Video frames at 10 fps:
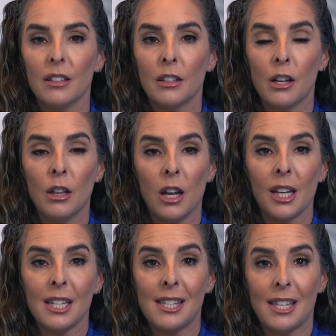The
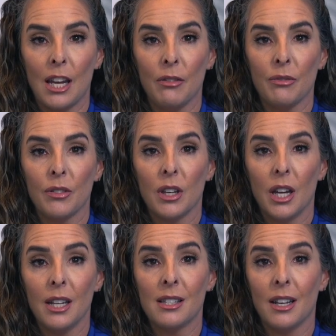colonic is safe.
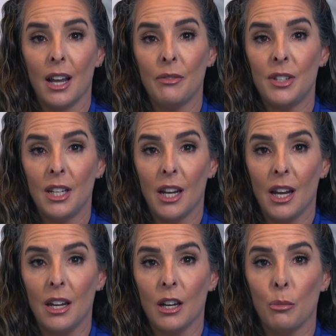It's an
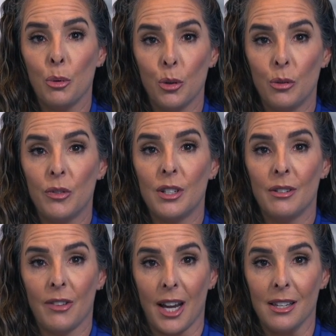FDA-approved
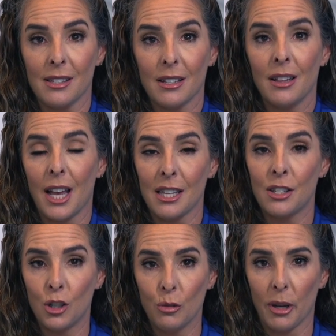device, Class
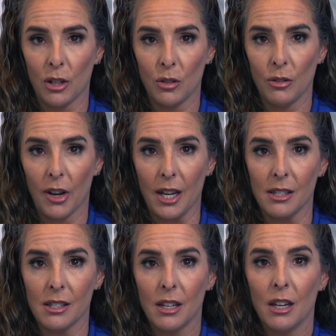2 medical
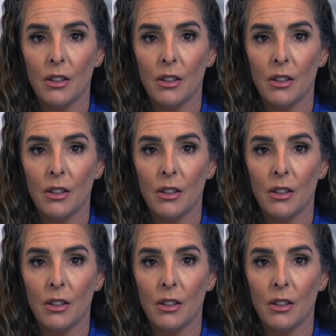device.